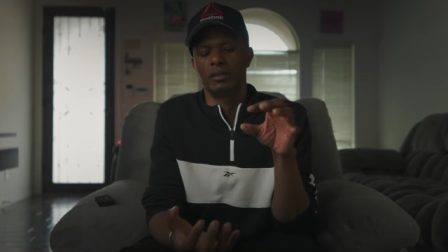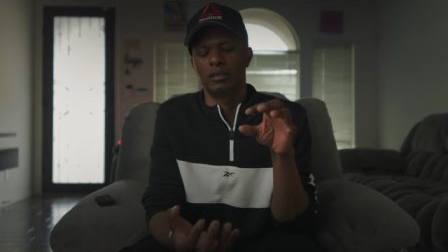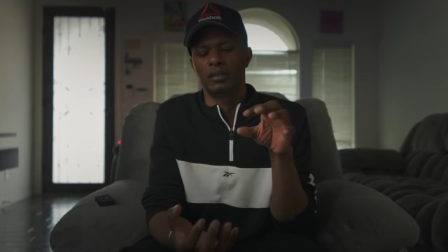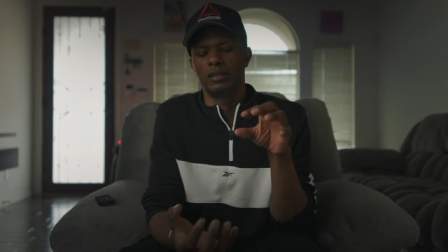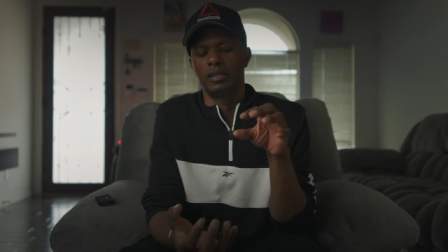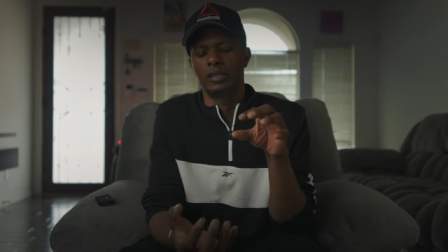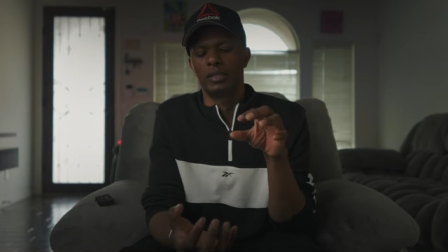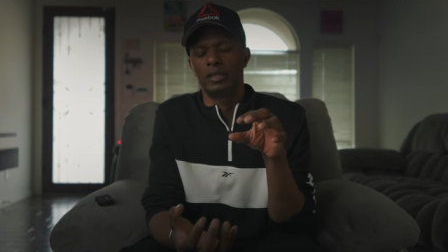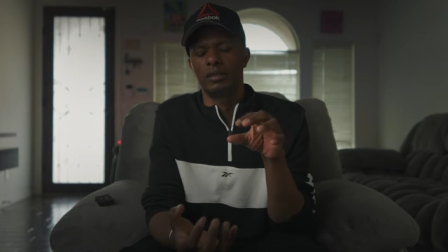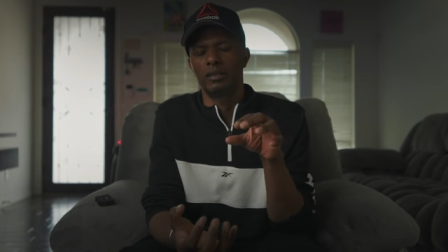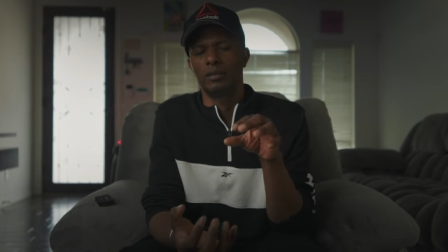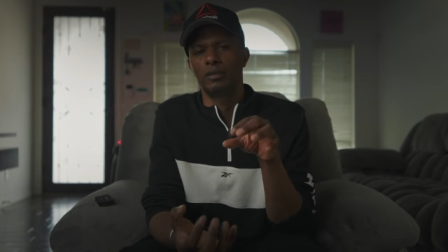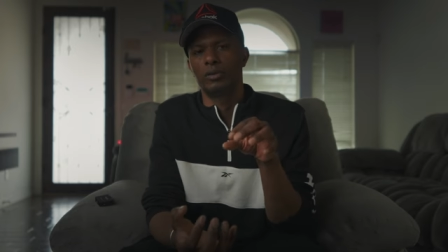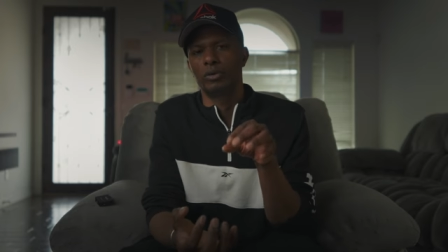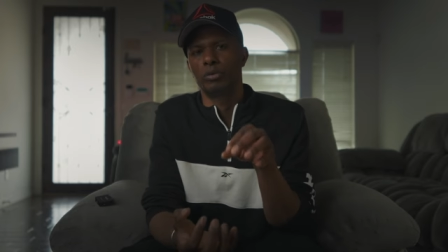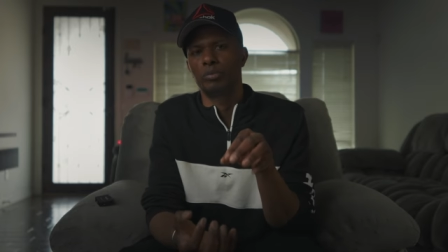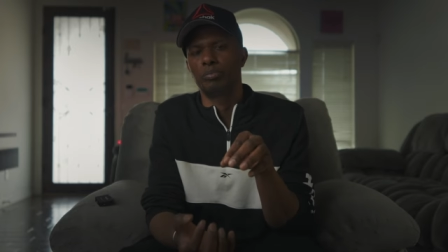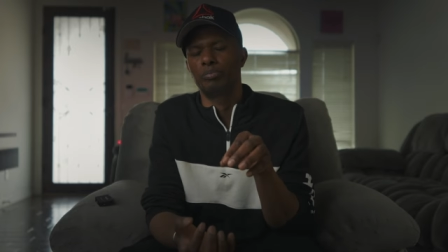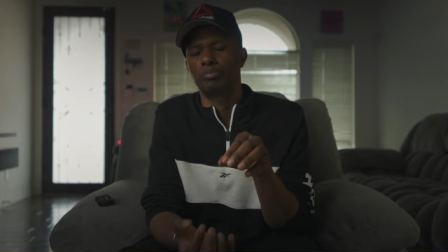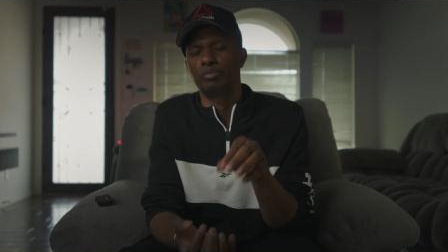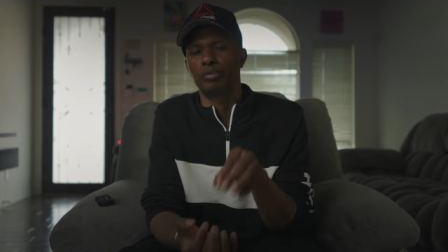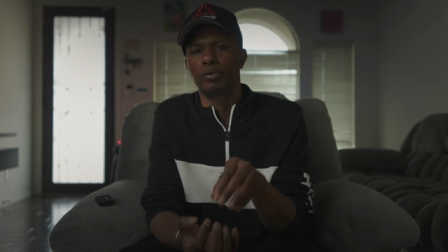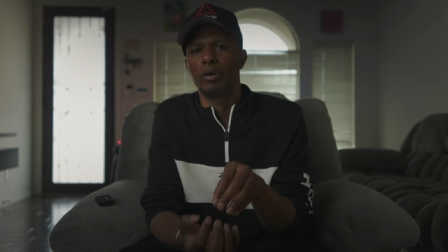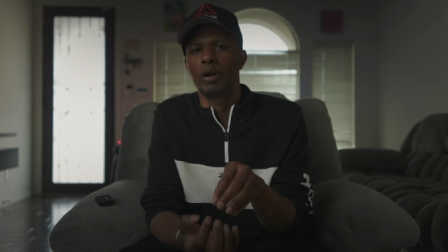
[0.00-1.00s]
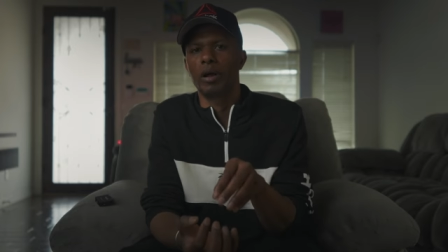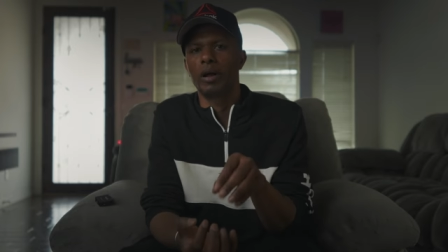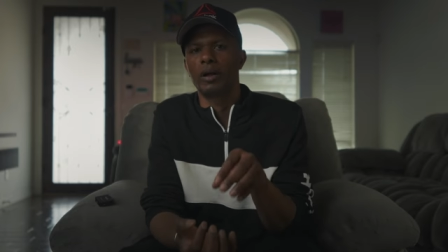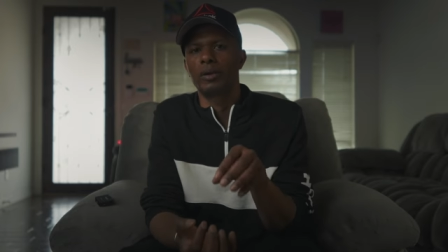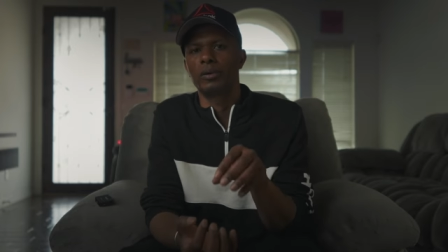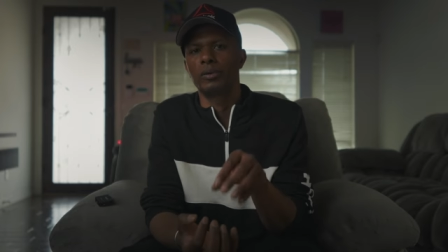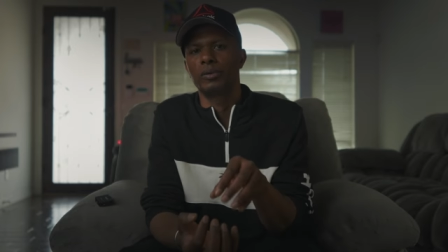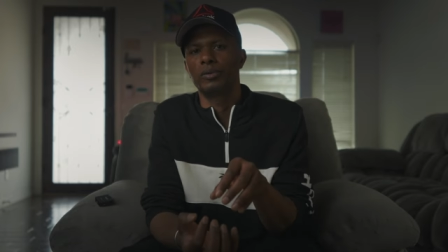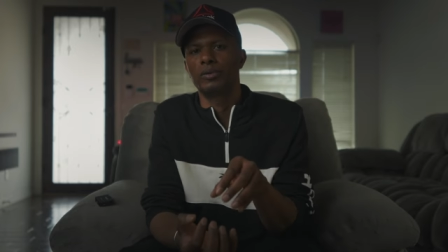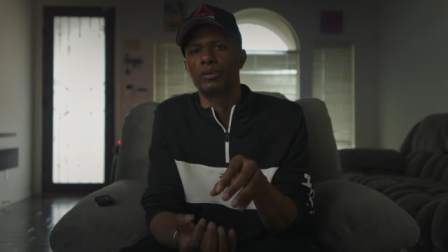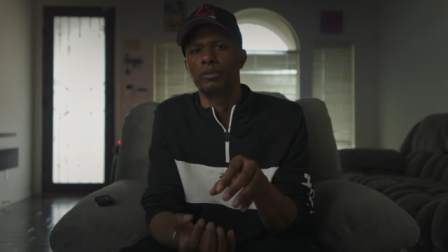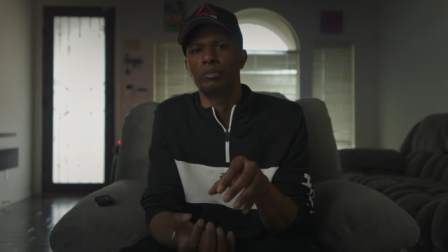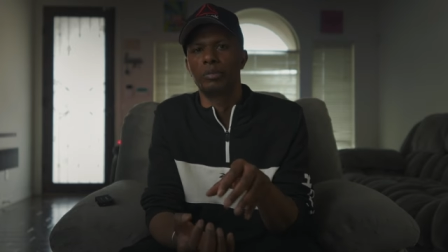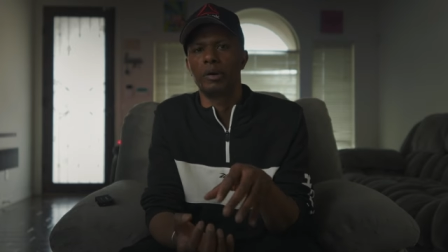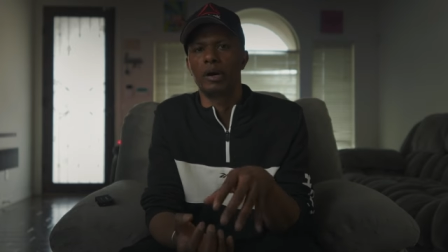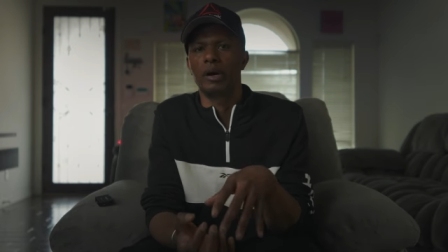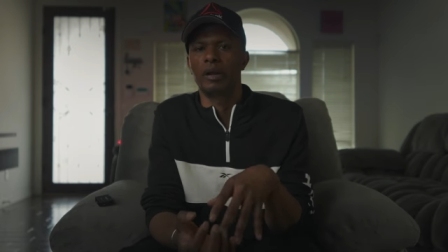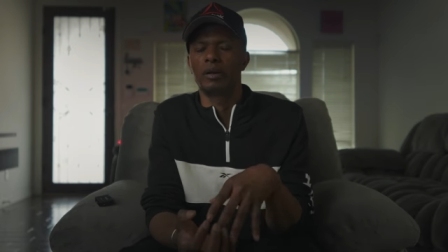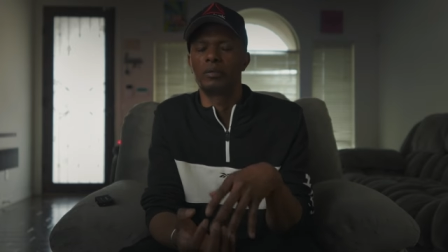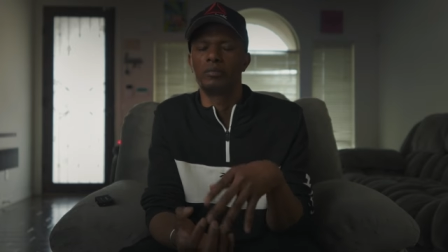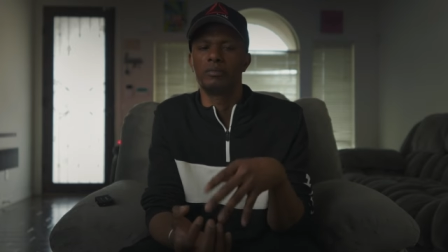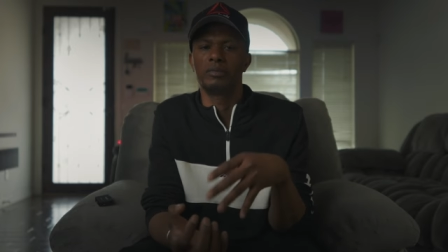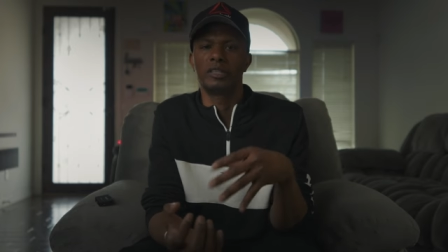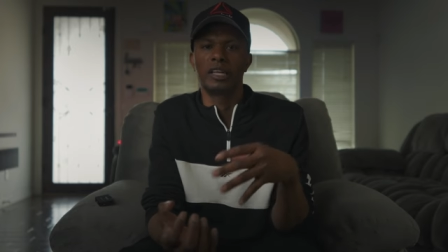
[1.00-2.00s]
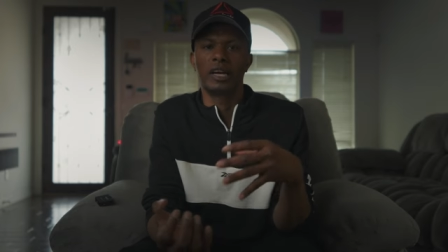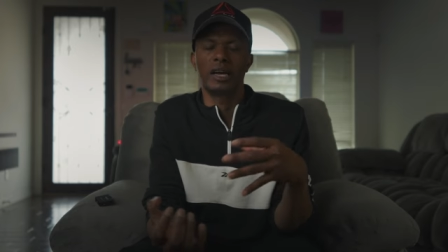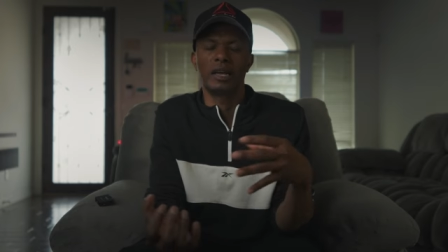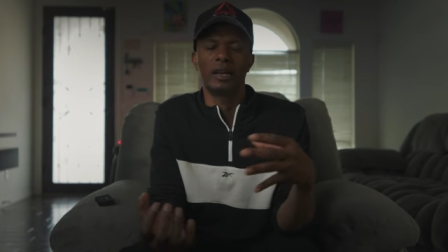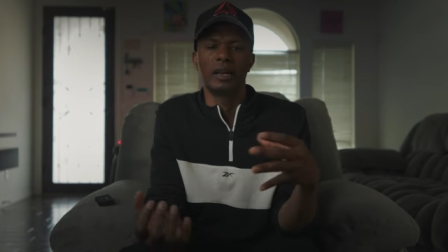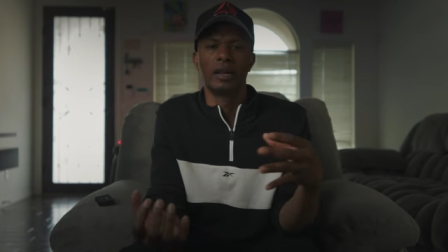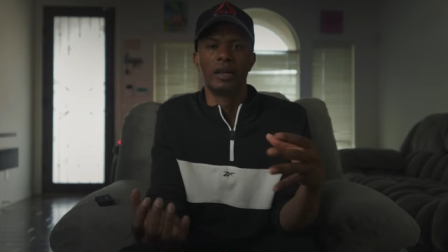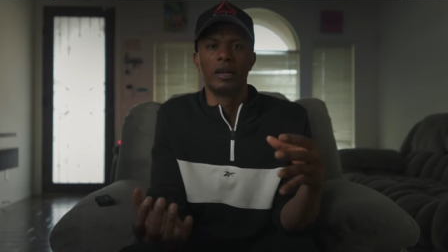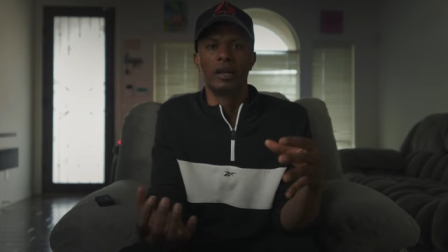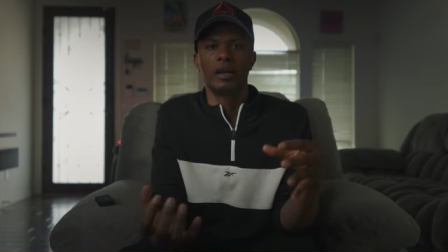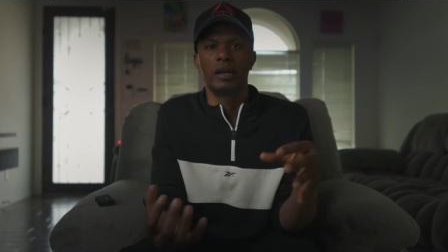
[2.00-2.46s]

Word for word: the little prong on the bottom that